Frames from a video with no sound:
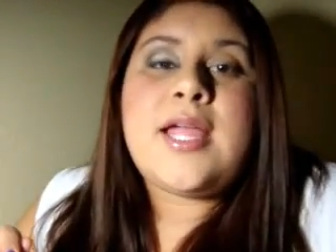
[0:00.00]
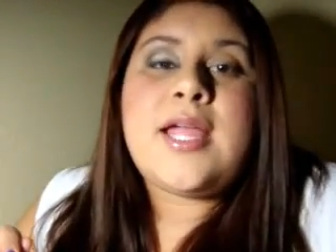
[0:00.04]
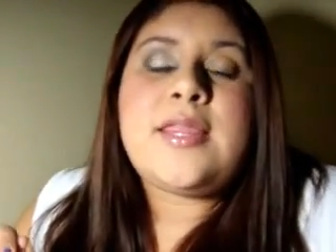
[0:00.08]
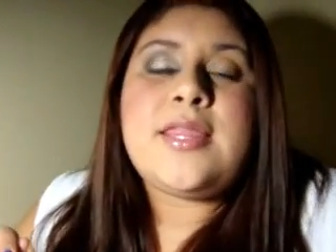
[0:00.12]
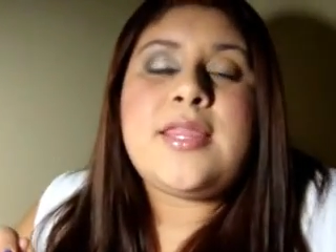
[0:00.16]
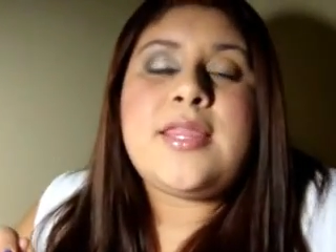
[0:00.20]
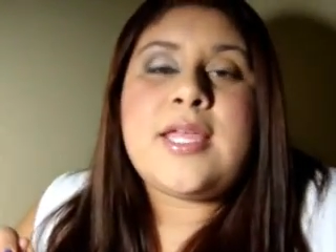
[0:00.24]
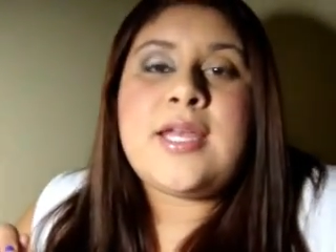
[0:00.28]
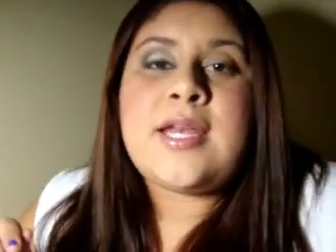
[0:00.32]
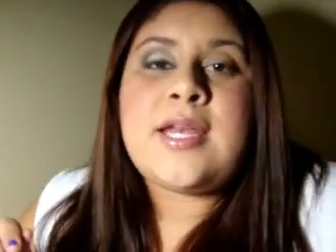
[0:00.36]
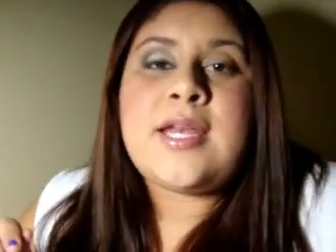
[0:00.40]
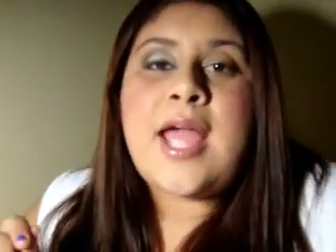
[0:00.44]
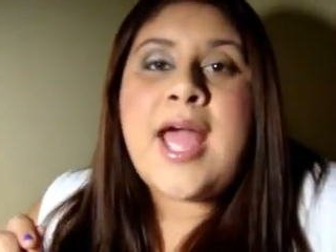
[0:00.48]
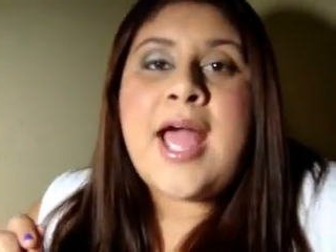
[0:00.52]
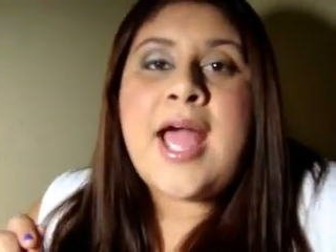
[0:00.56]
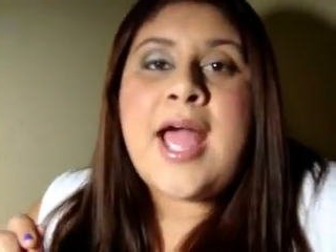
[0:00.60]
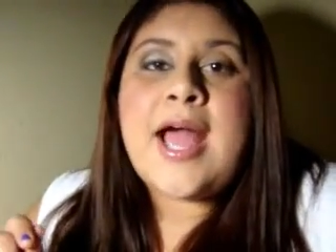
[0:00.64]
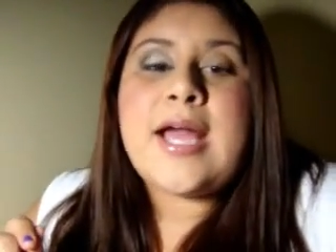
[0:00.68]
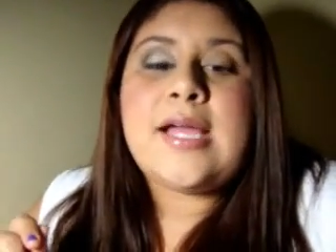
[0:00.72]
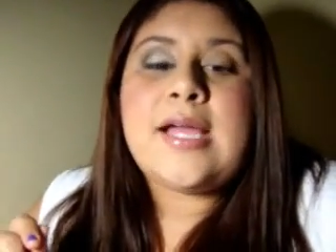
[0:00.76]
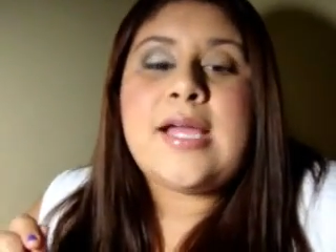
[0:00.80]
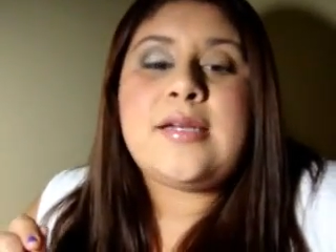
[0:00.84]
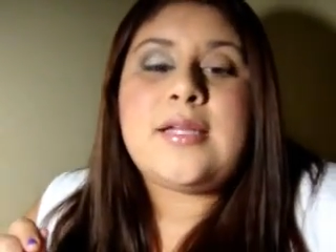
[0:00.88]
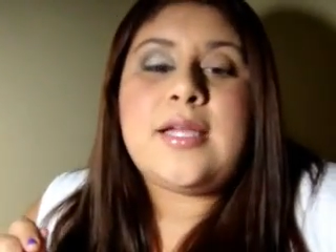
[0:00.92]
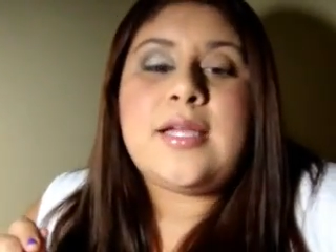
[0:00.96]
And then
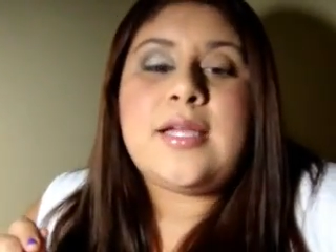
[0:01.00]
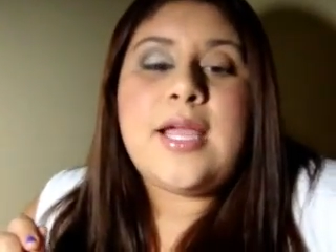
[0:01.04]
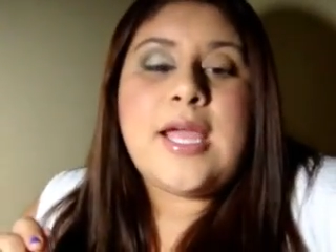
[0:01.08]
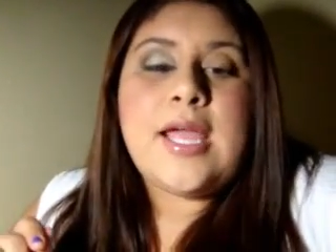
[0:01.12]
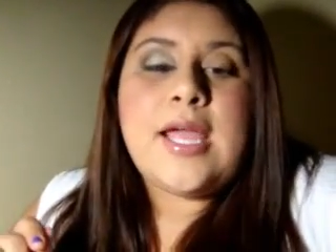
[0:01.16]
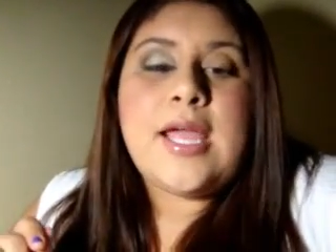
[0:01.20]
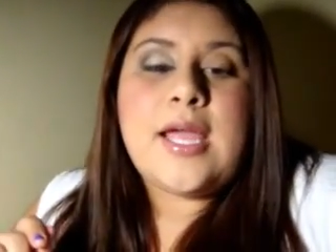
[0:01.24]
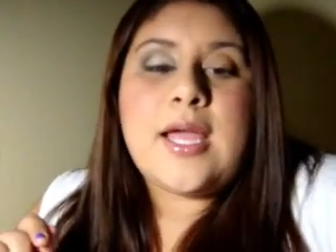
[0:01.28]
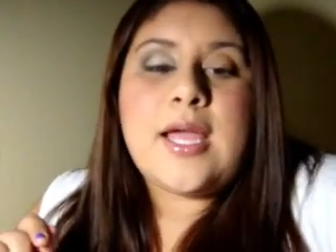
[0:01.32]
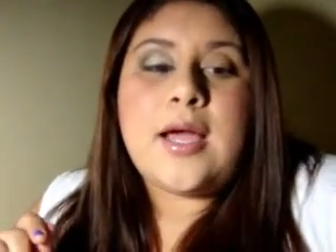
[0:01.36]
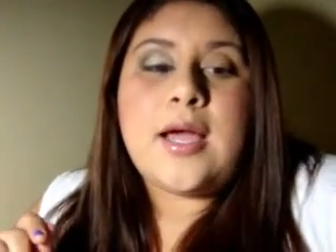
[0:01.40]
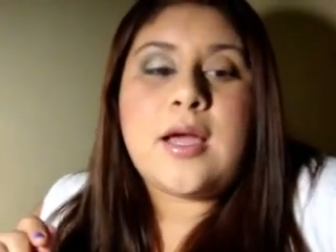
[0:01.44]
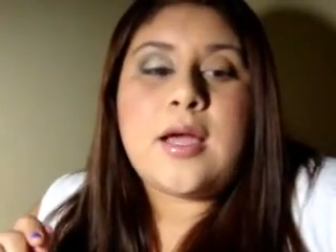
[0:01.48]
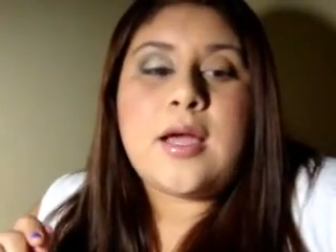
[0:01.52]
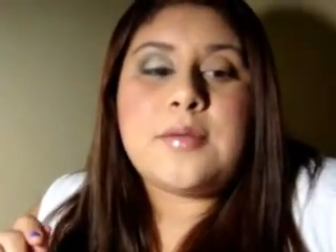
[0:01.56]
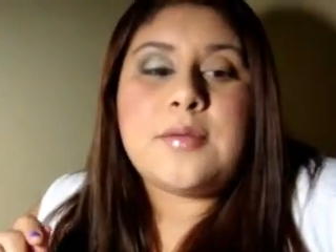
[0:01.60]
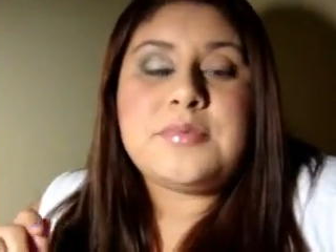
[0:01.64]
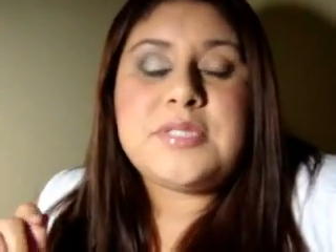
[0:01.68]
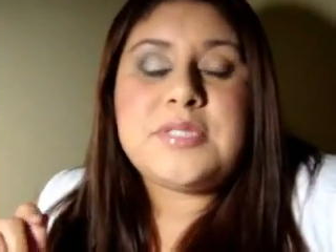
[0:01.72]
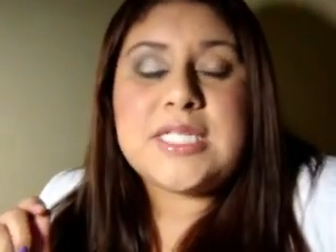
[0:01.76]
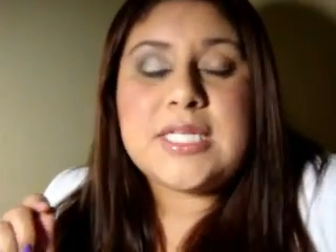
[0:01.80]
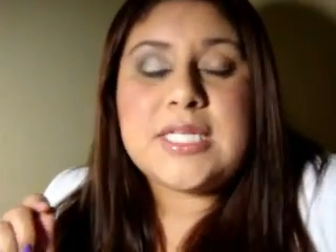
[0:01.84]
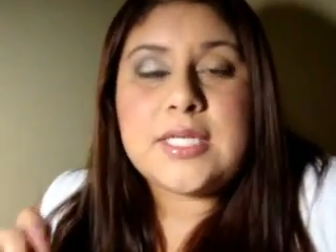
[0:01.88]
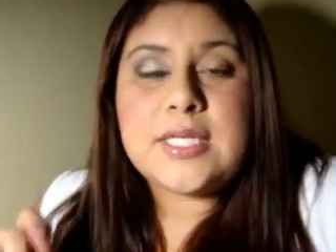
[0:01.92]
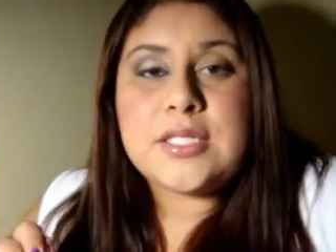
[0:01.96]
add
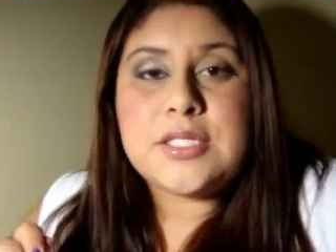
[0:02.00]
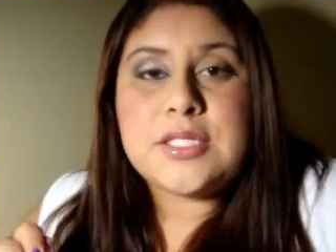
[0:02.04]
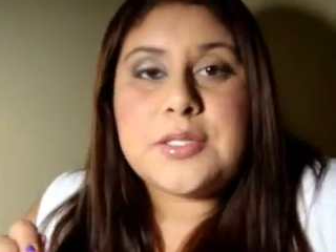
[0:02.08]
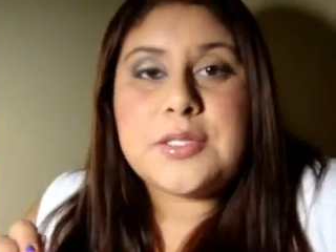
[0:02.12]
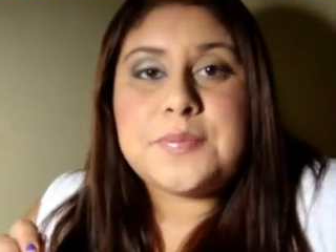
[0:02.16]
a deep